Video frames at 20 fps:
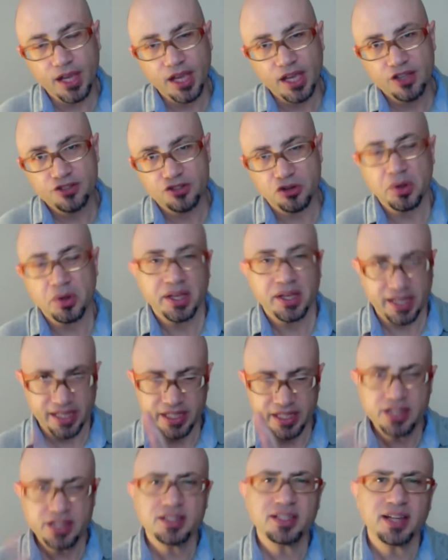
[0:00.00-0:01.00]
So it
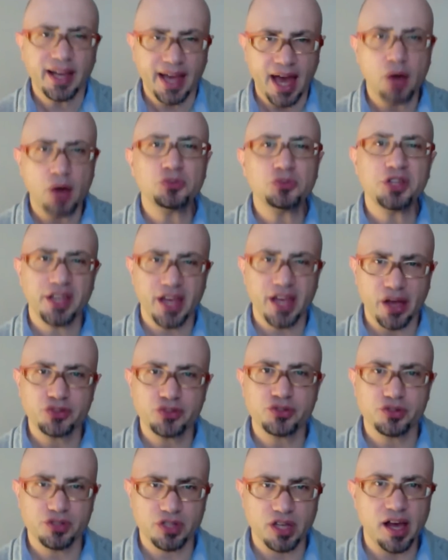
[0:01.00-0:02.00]
is an accounting
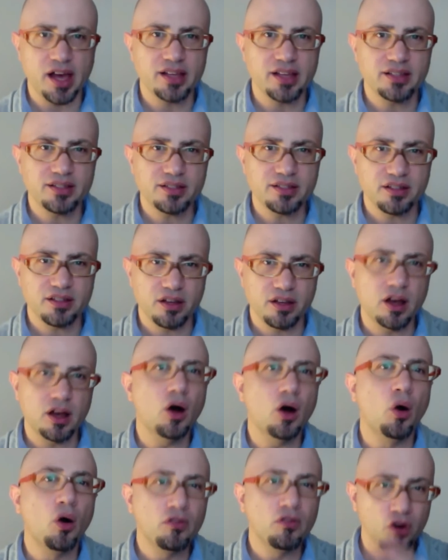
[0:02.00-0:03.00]
exercise
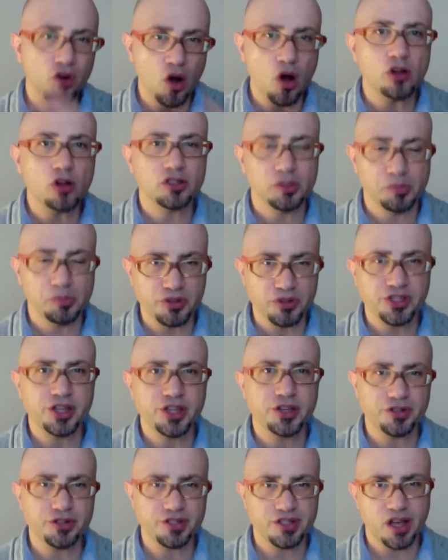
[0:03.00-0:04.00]
overall to present
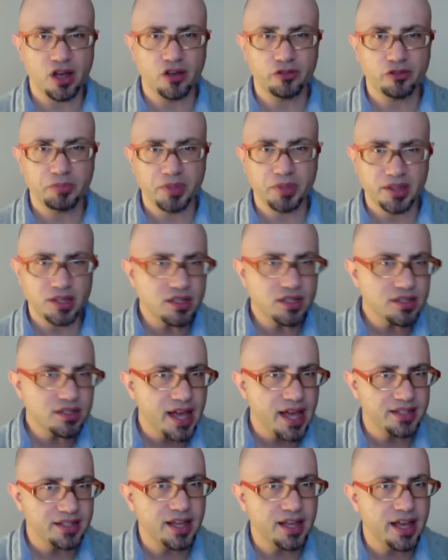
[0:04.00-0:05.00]
yourself, but this
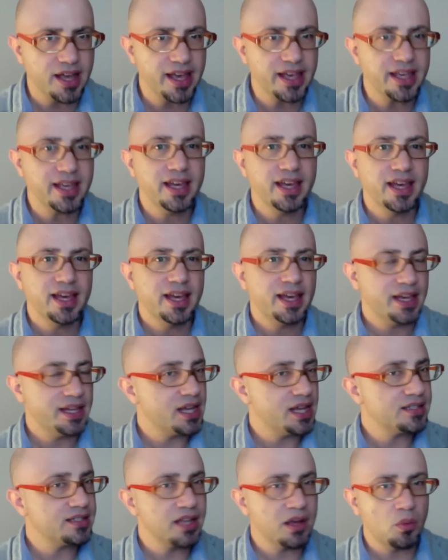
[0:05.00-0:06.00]
essay, in
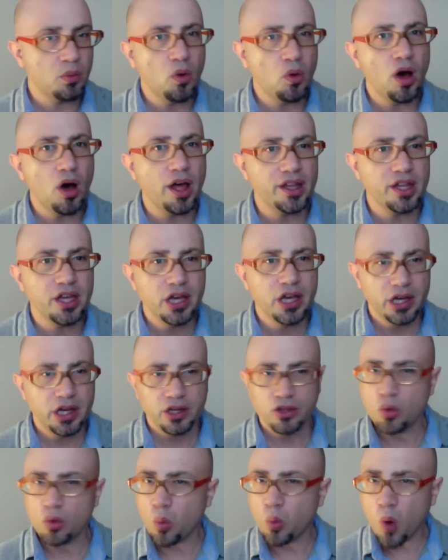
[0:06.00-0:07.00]
essay one,
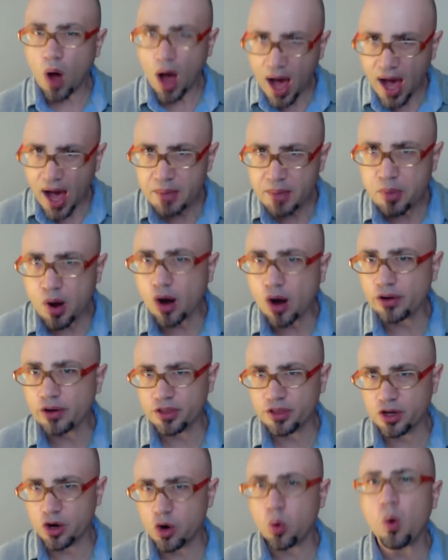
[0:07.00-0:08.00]
the why part,
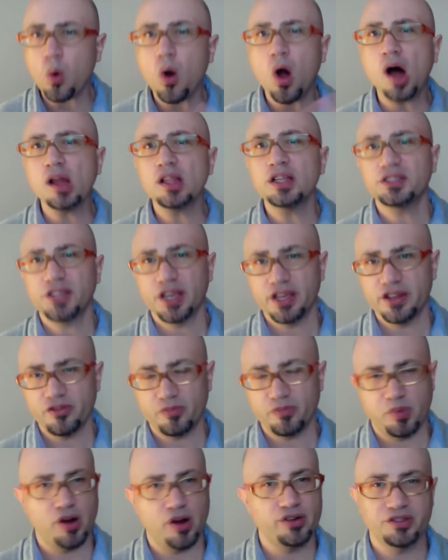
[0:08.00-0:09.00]
the qualitative
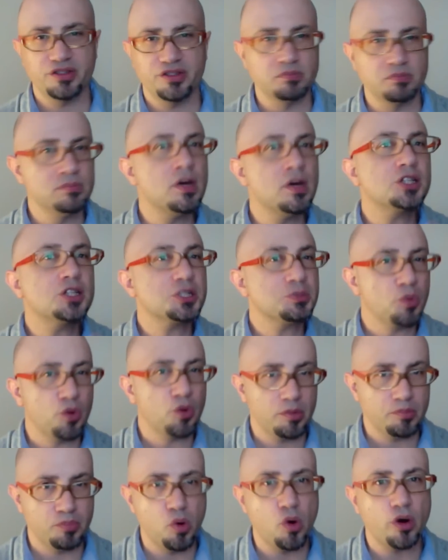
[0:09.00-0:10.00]
part, is much more
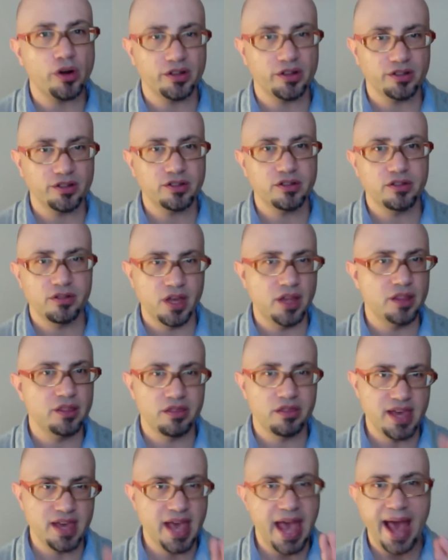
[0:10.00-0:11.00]
important than
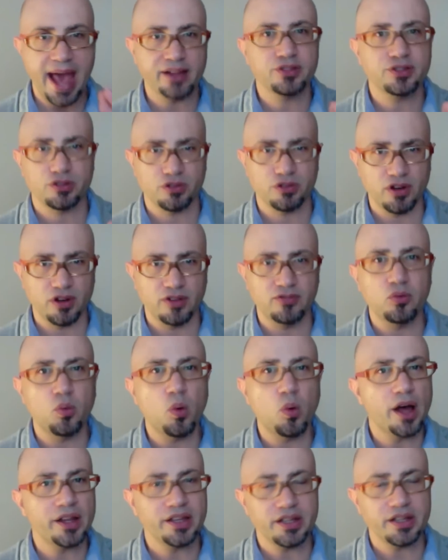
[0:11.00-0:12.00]
the answer of
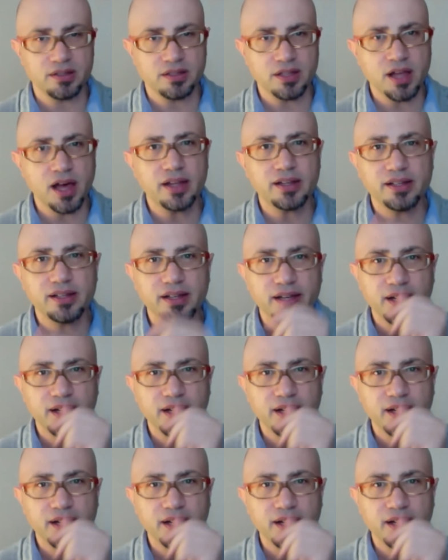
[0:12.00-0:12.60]
what. It's not,